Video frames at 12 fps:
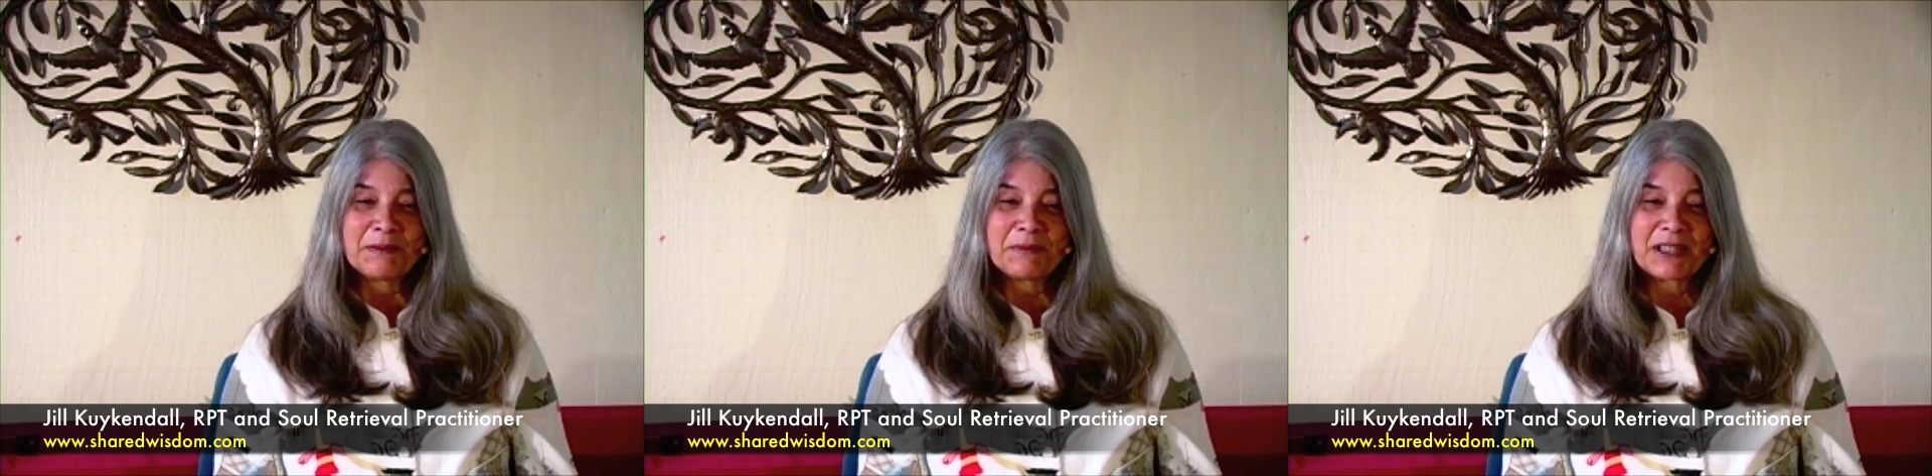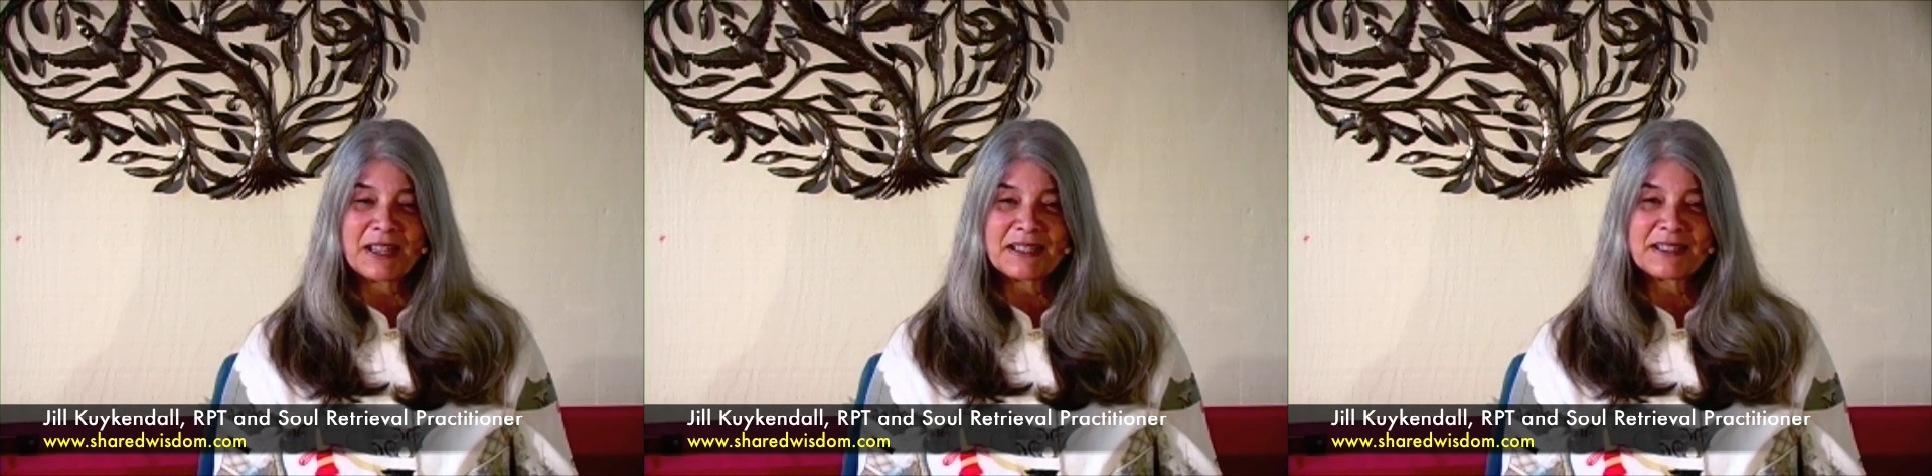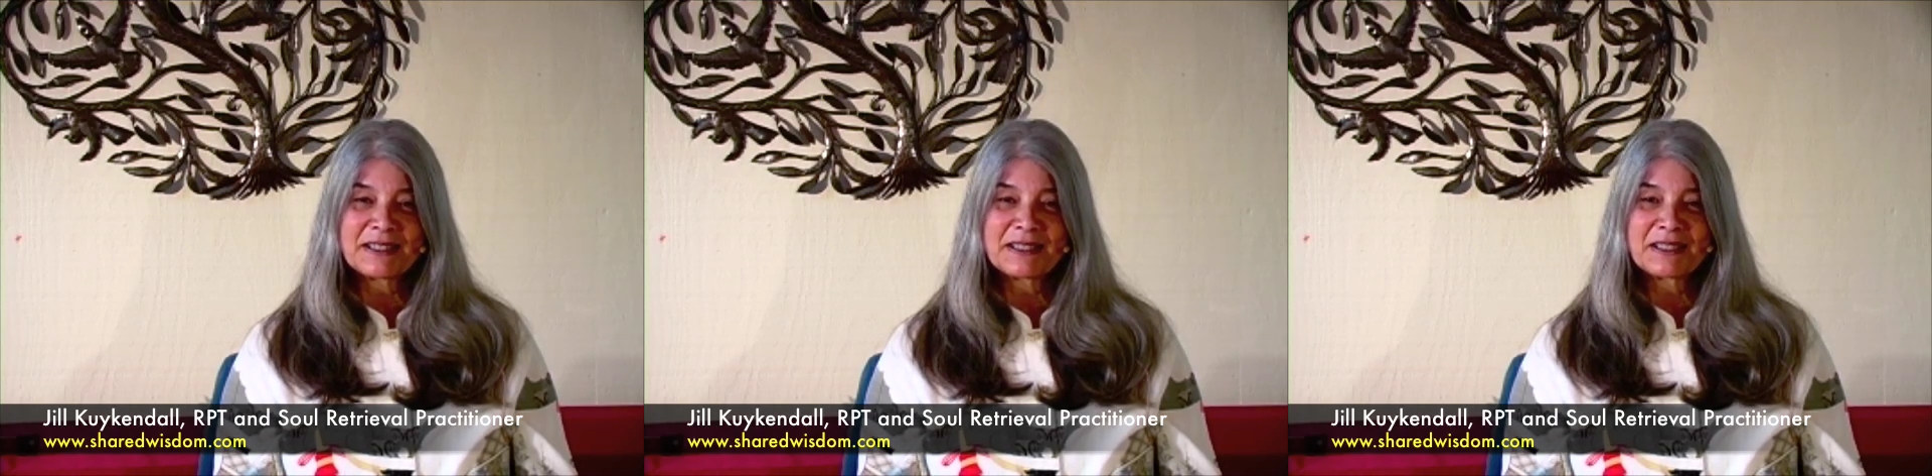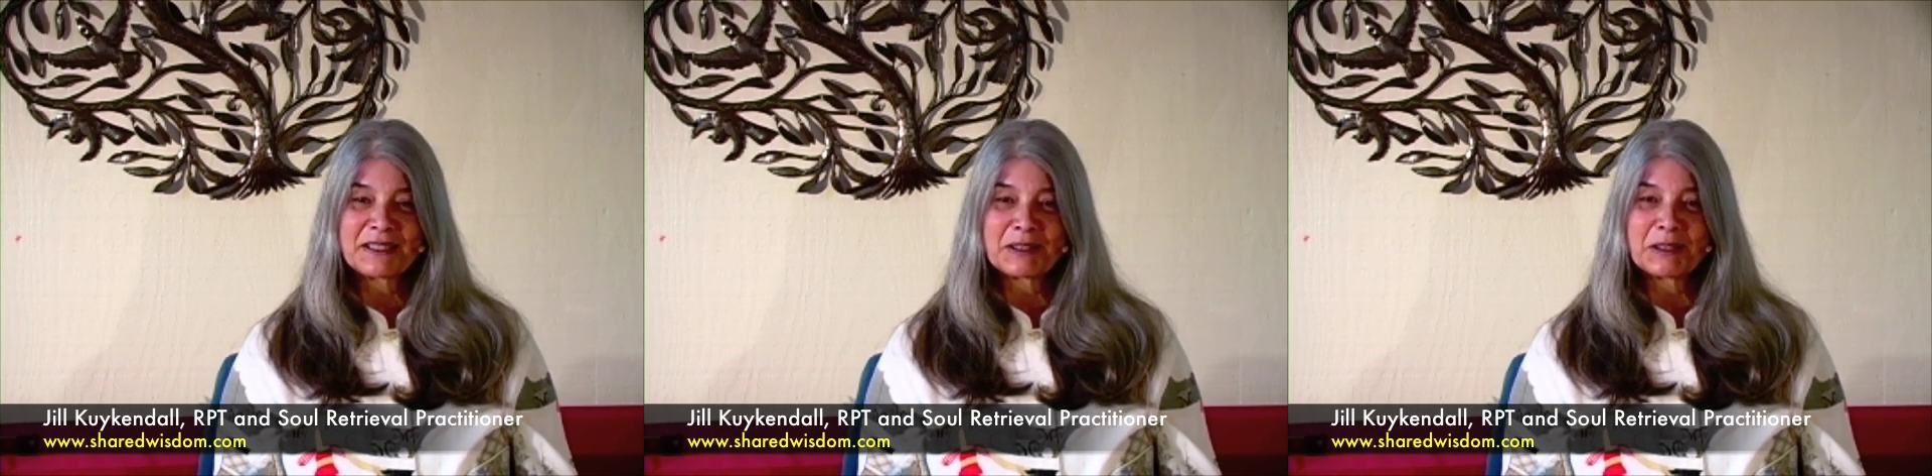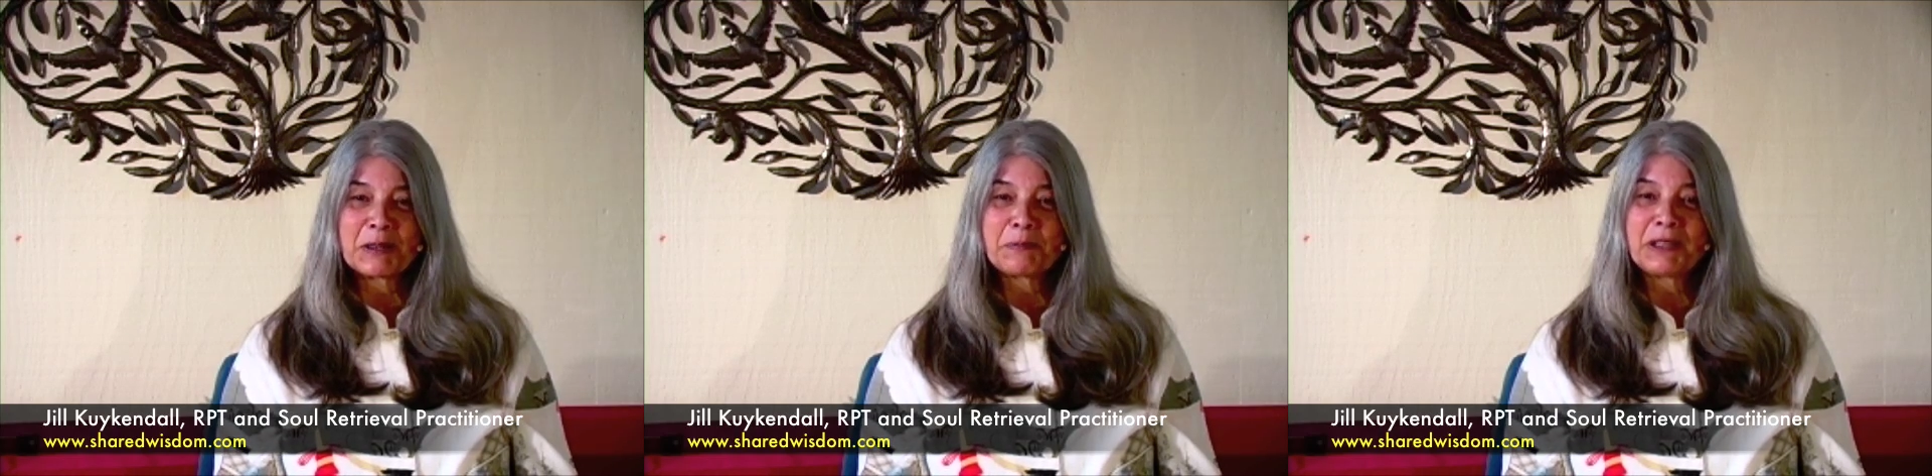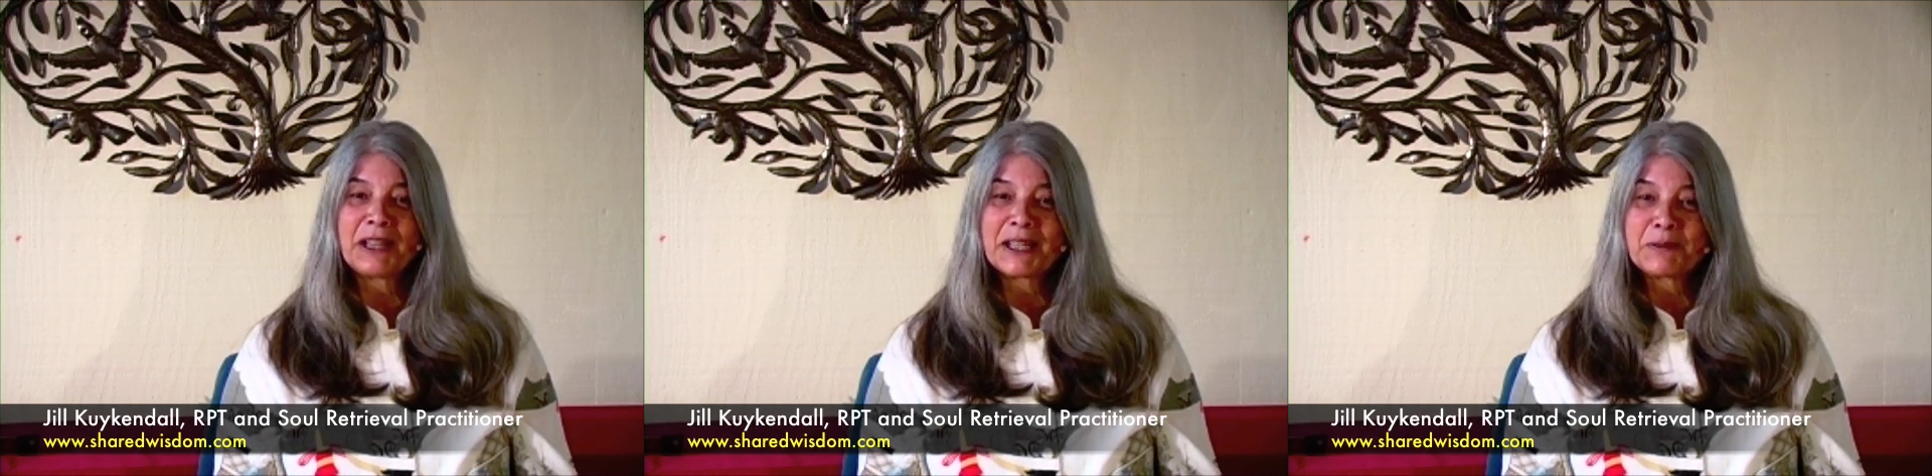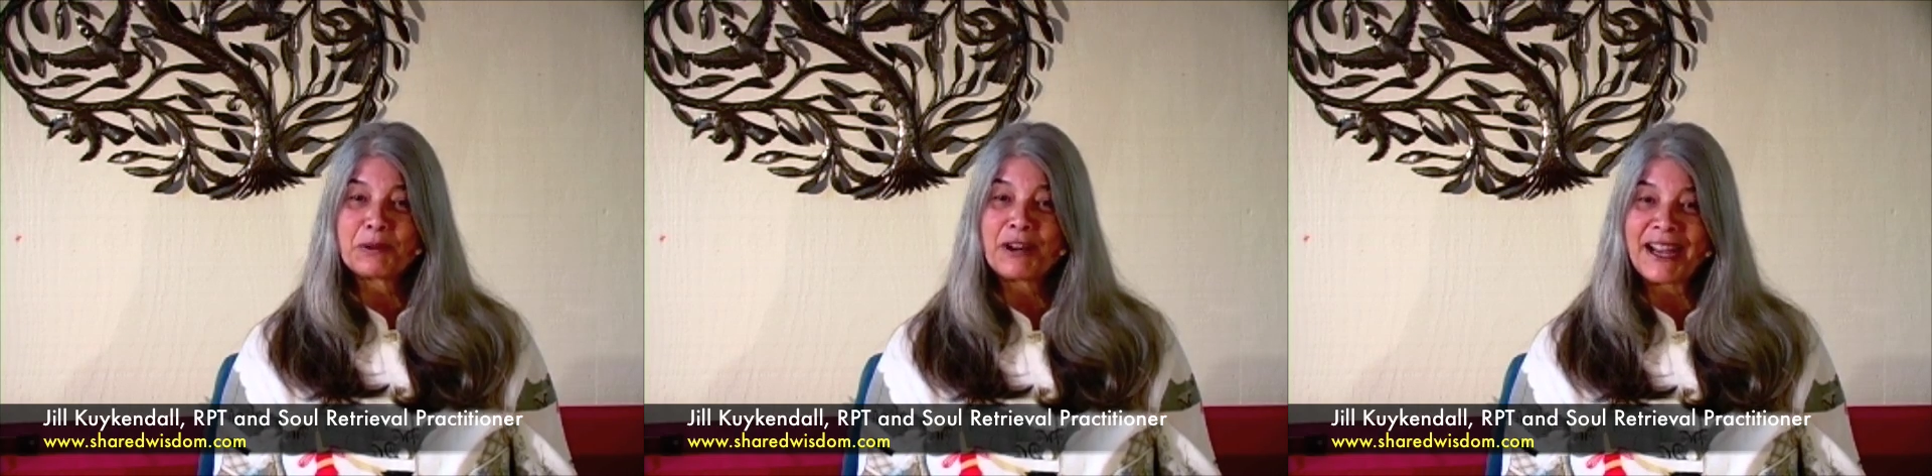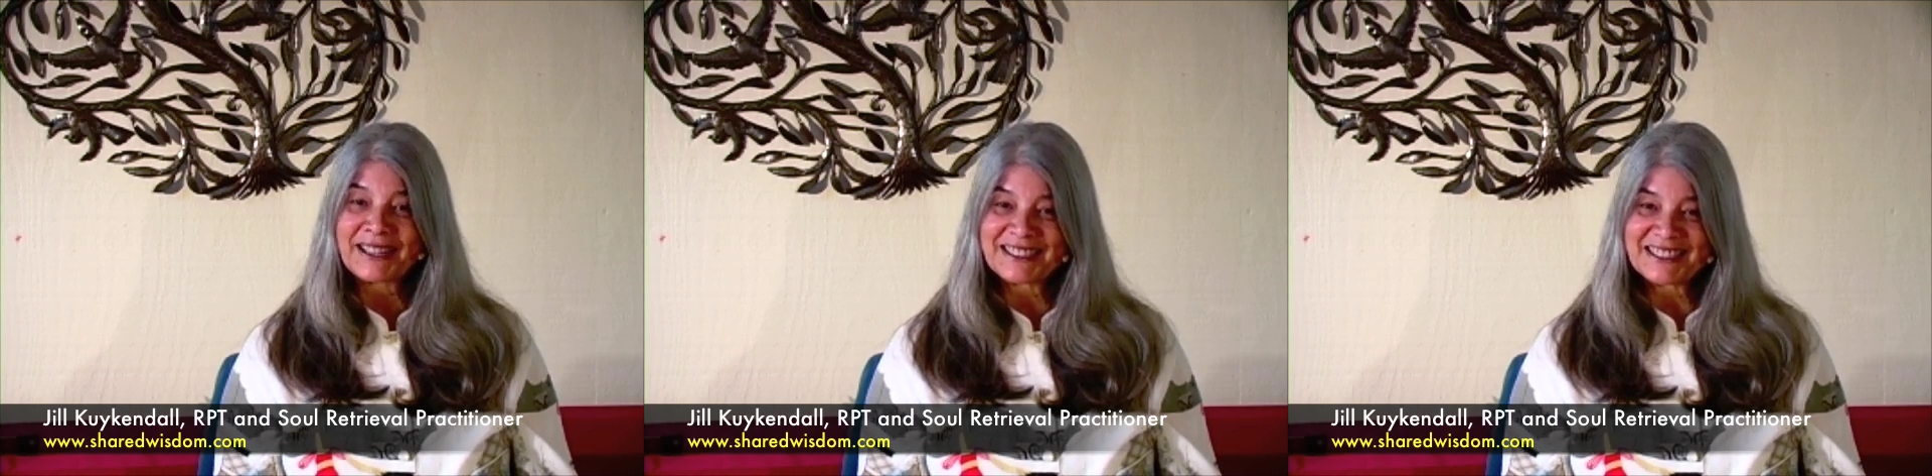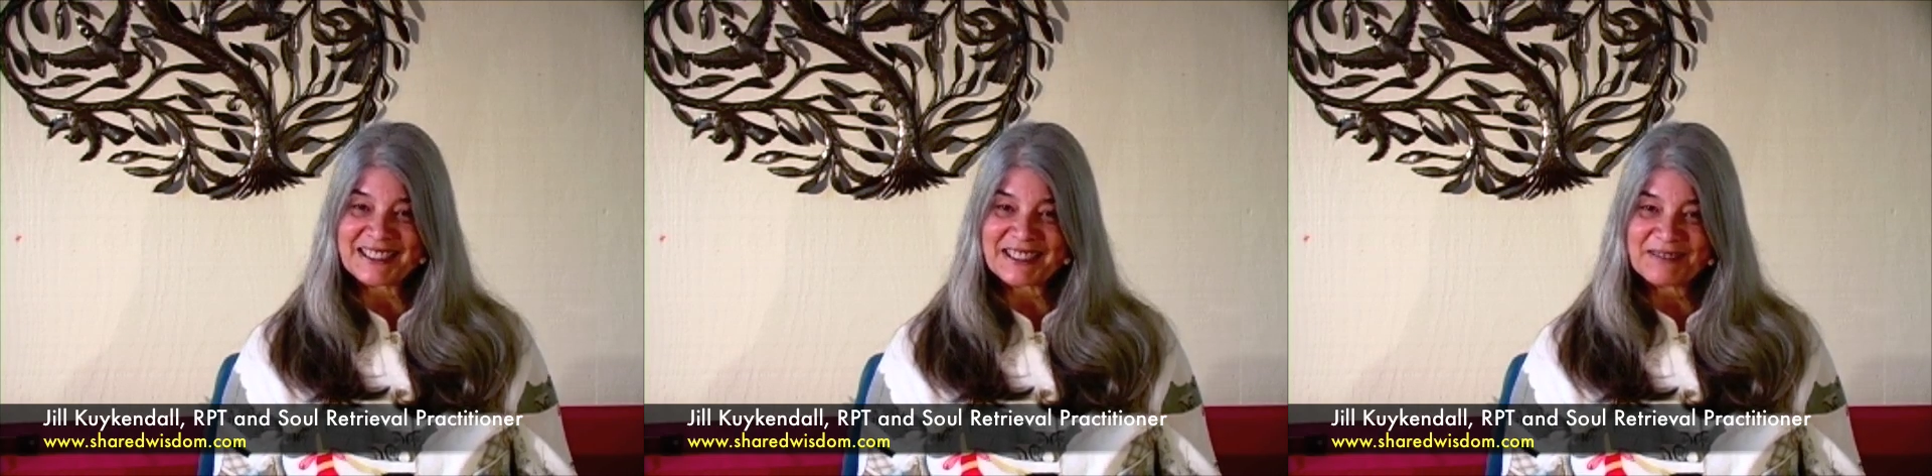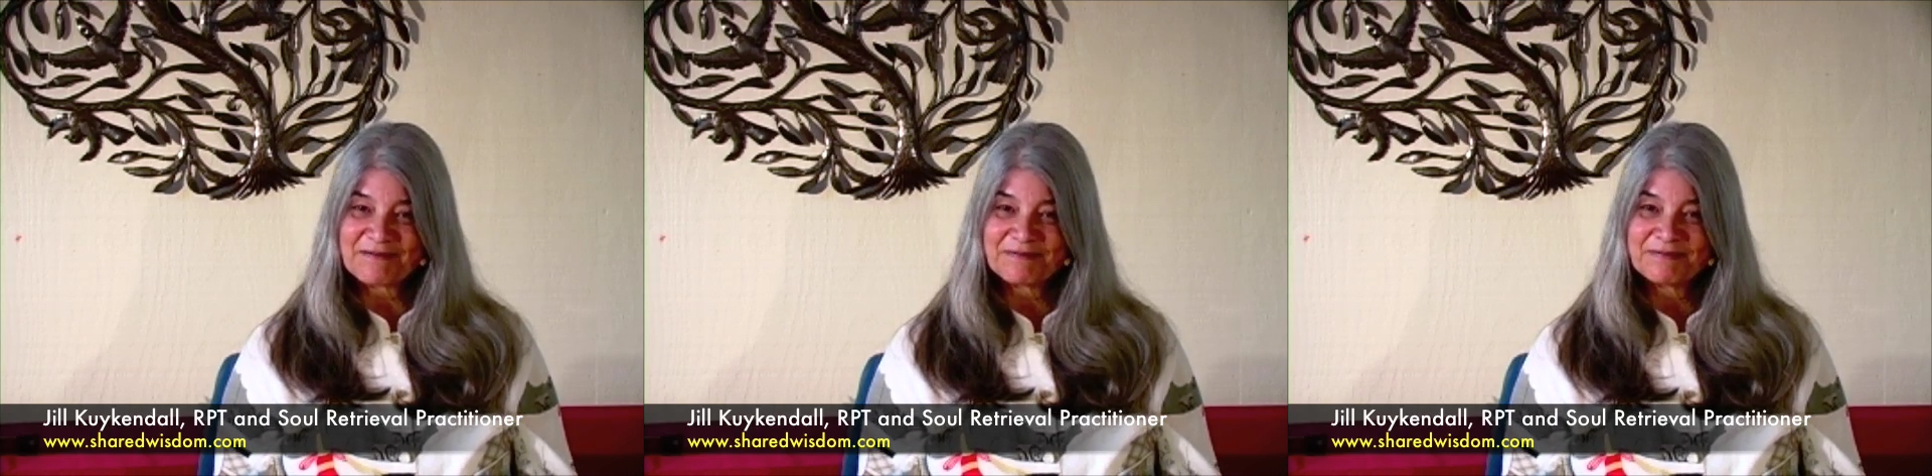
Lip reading: Because it's an applied practice,